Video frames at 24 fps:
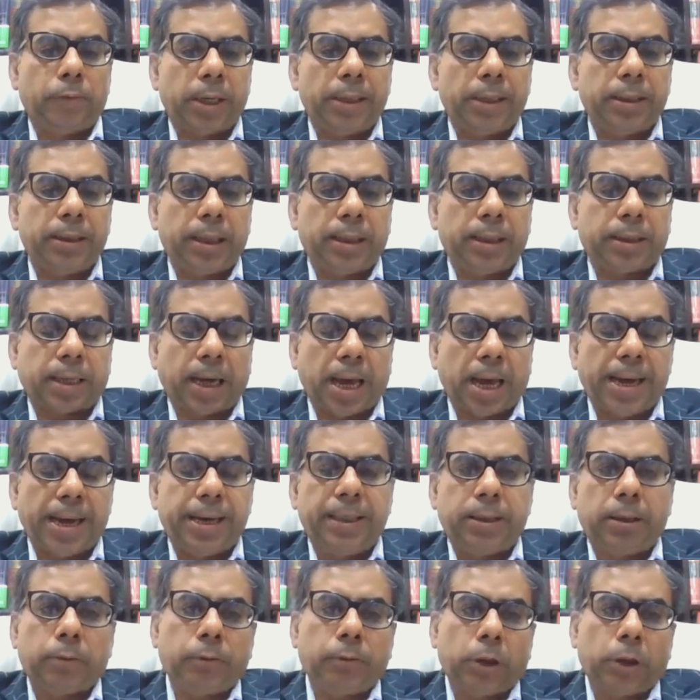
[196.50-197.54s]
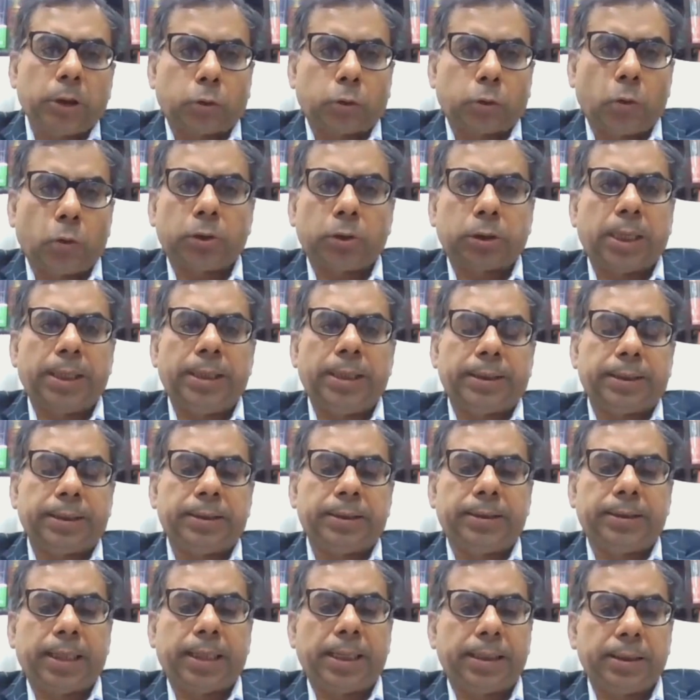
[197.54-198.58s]
wherein the right of the source
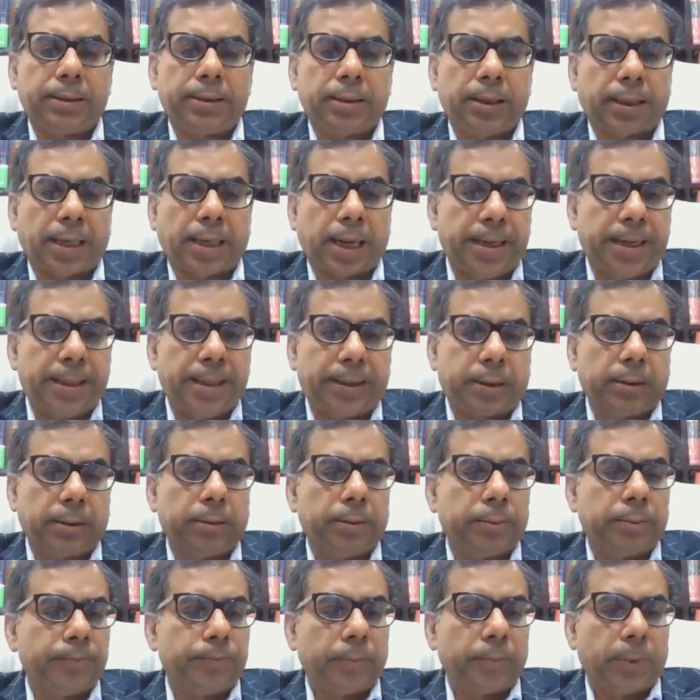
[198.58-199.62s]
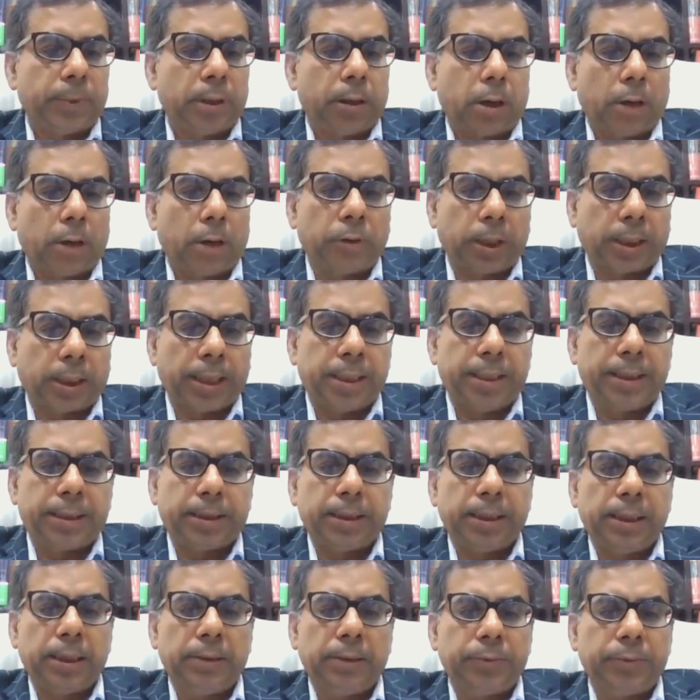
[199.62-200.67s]
countries, that is the right of the
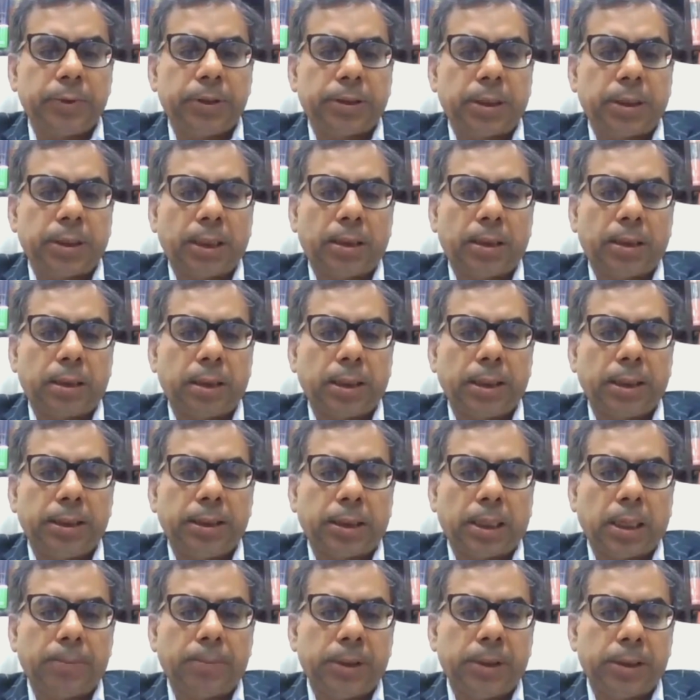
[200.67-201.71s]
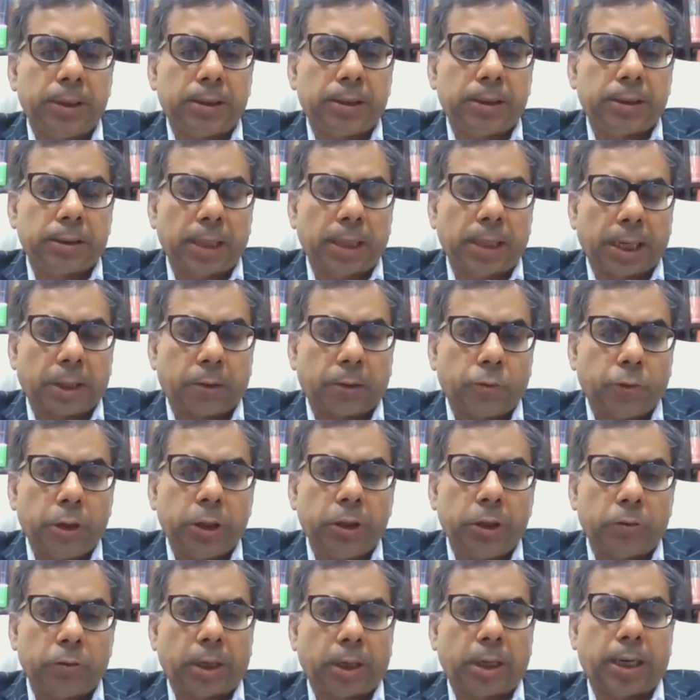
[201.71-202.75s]
country in which the income is
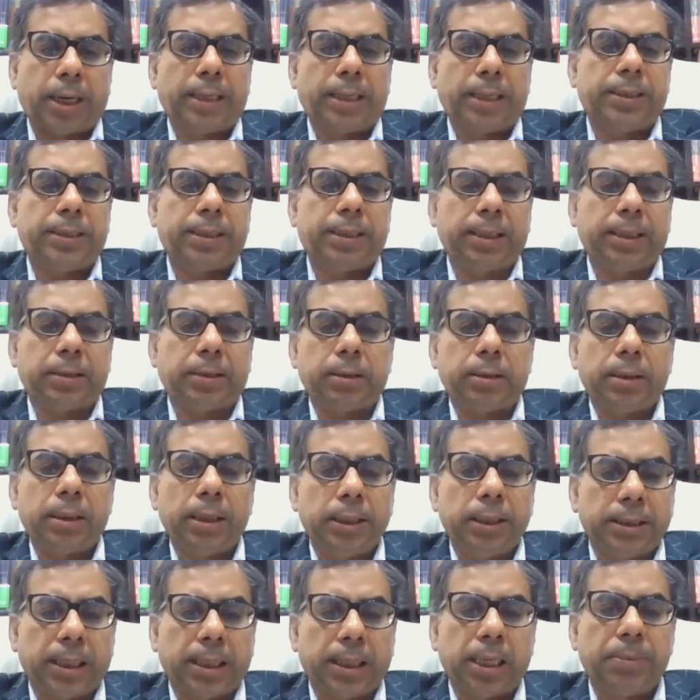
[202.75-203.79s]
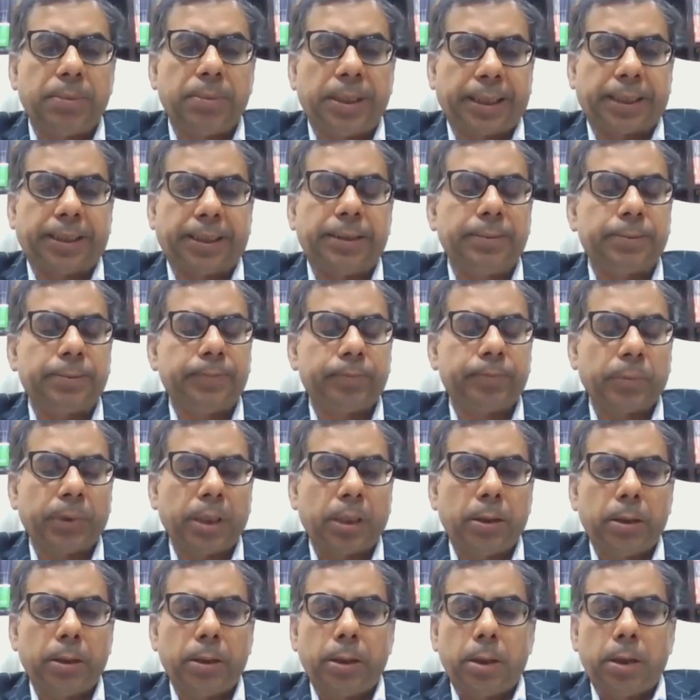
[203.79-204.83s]
accruing or arising, is limited.
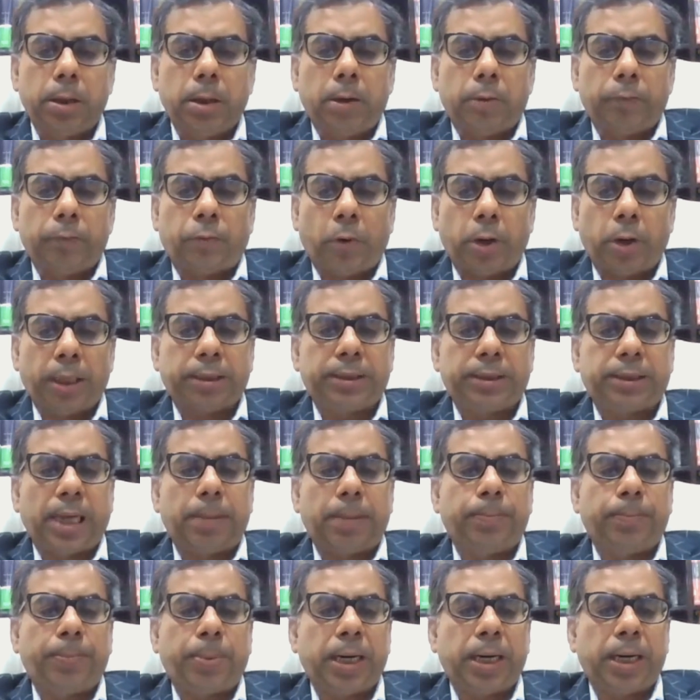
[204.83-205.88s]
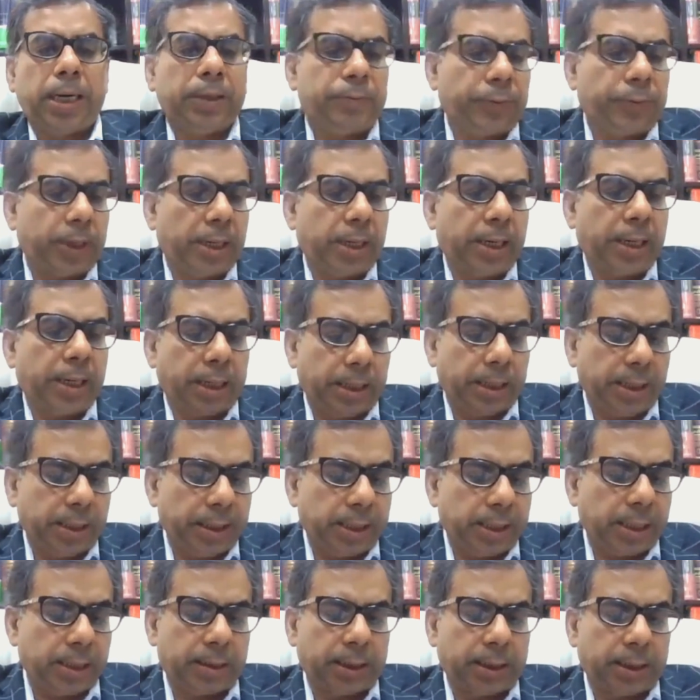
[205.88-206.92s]
For example, if a
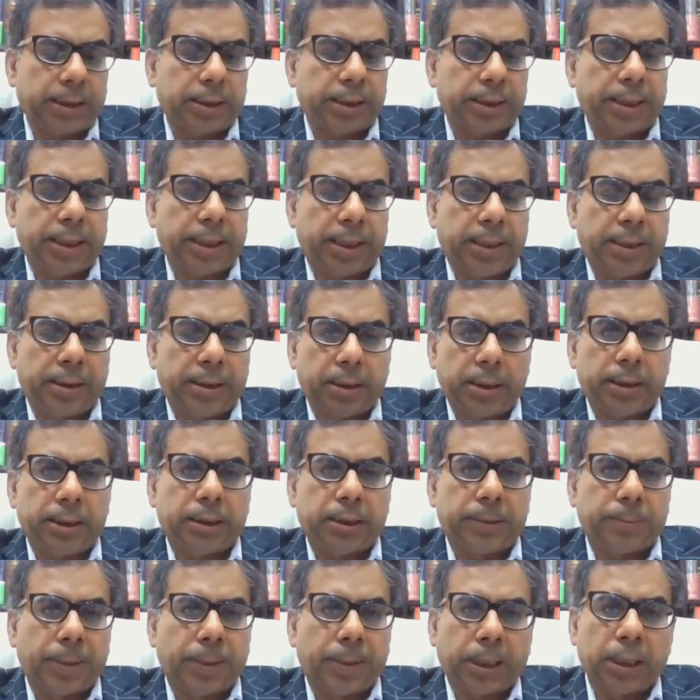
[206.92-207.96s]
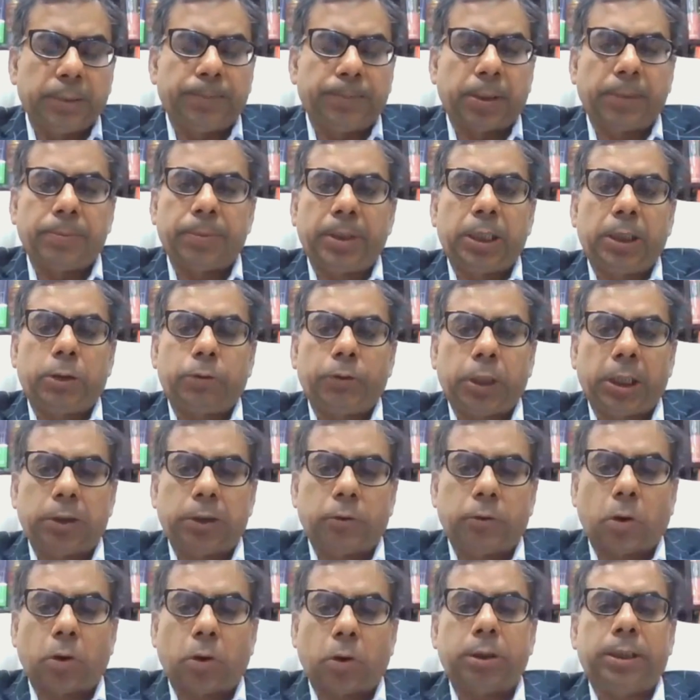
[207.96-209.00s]
Indian resident is making payment to a
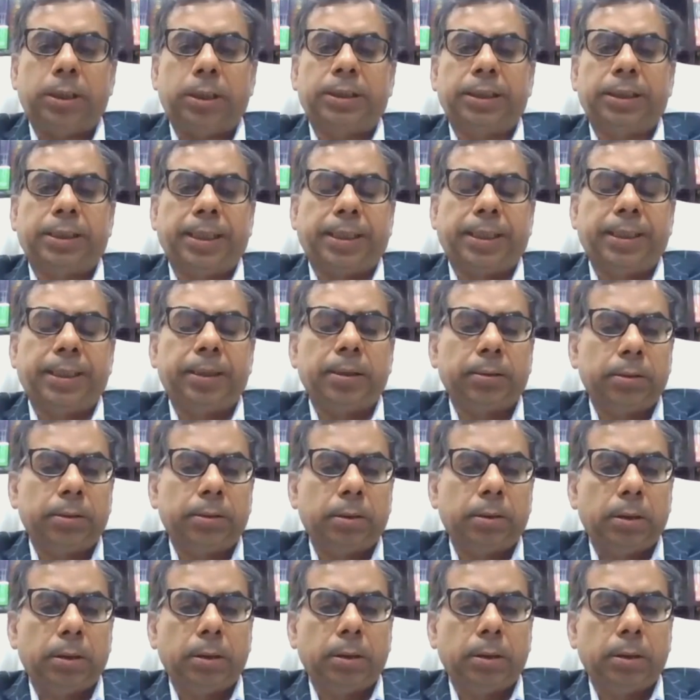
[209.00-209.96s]
non-resident